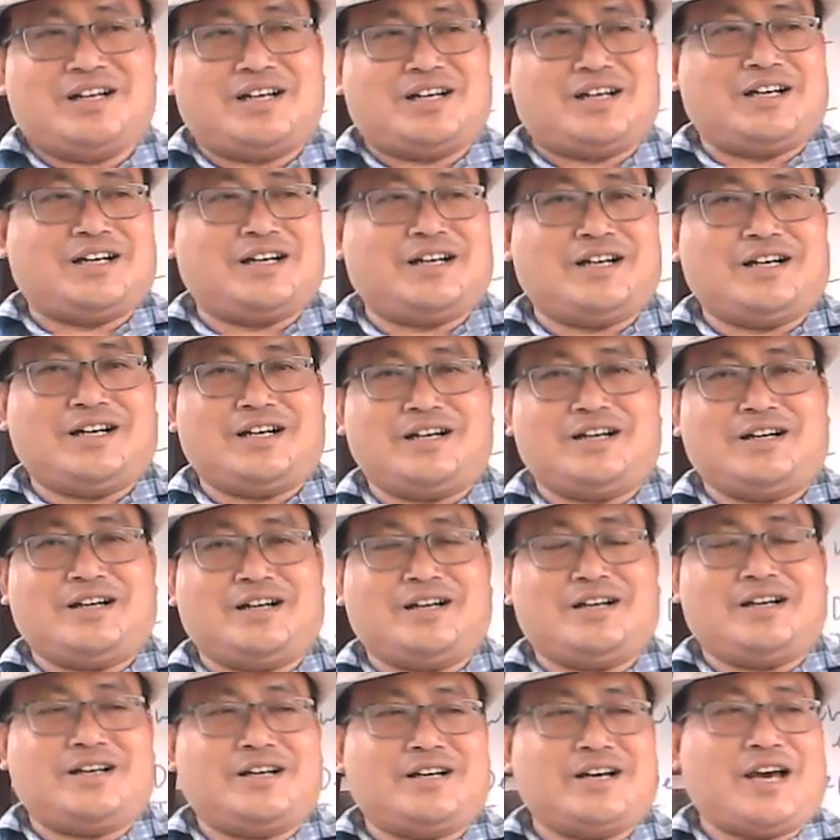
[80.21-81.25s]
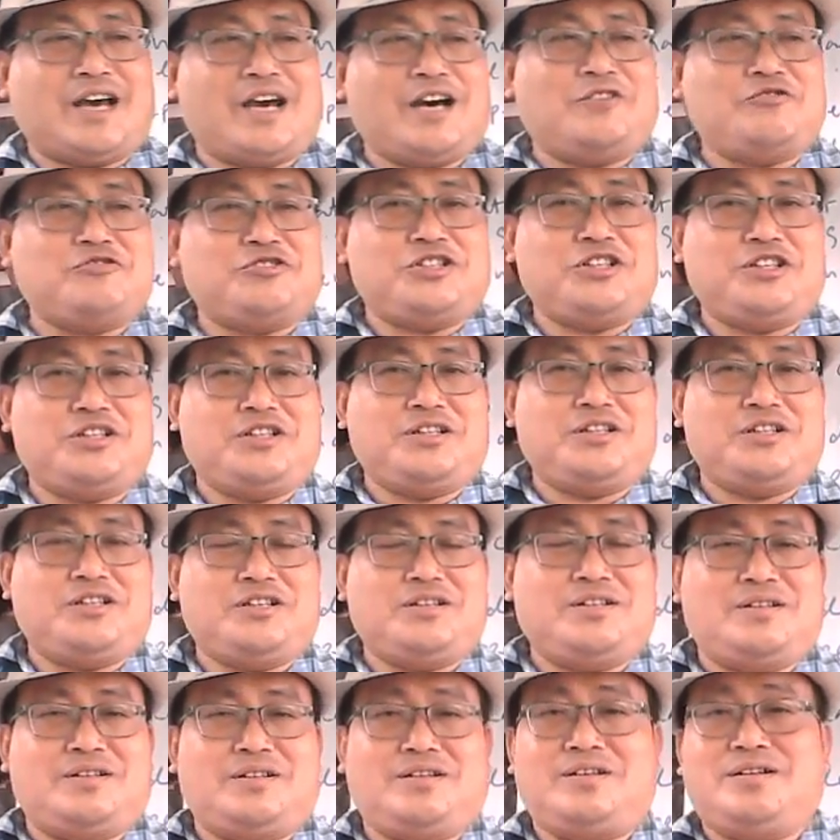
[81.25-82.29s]

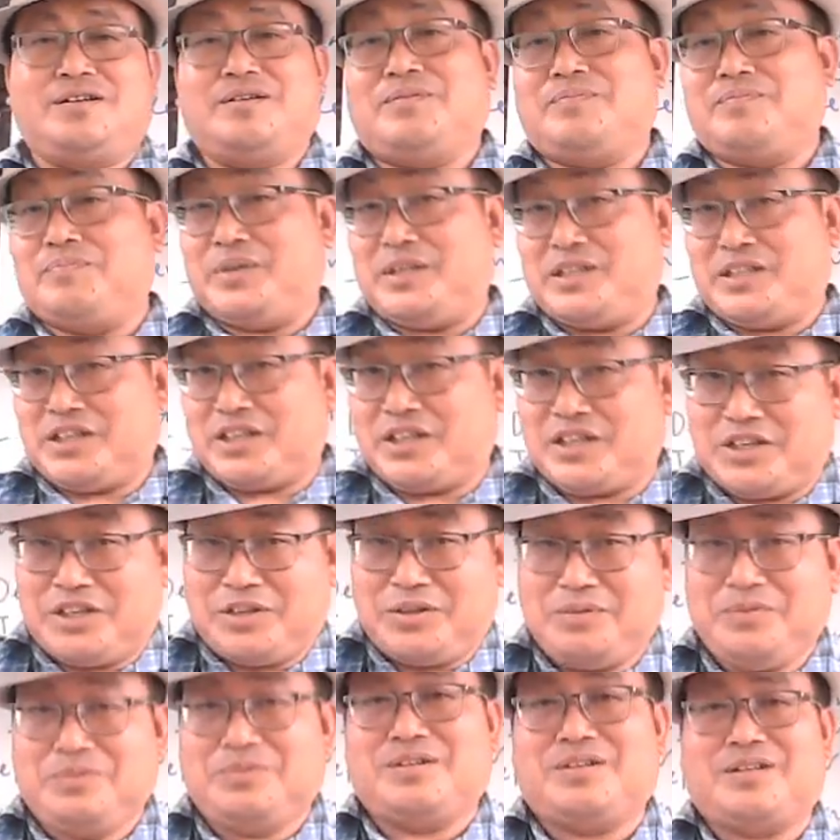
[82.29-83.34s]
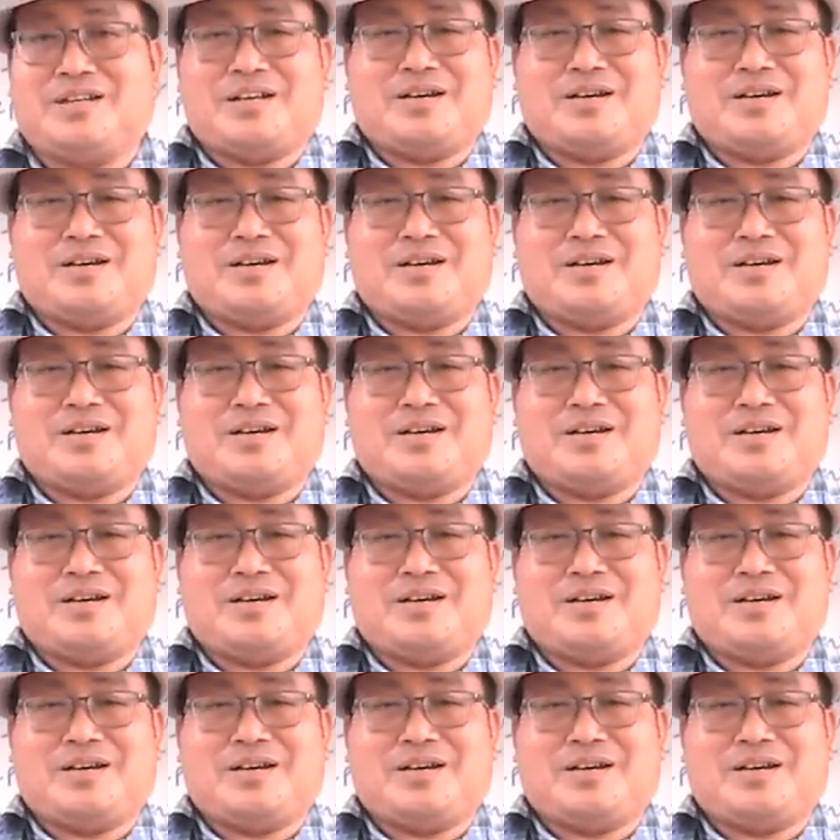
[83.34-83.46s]
LGBTQ,